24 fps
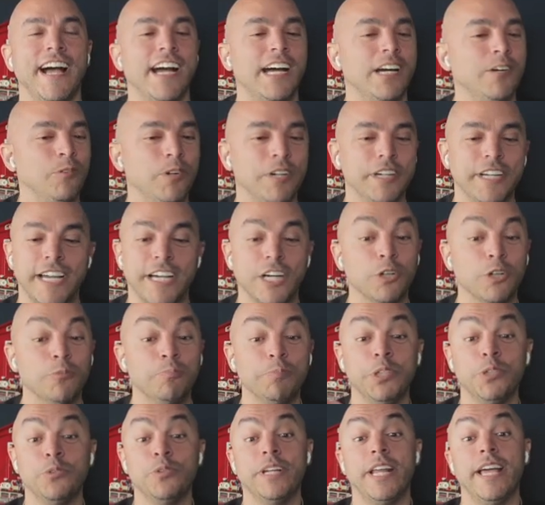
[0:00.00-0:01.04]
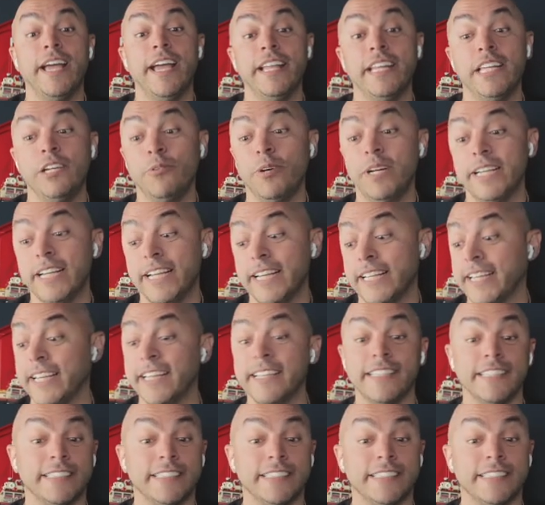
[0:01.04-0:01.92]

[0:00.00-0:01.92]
I want to help you in any way I can,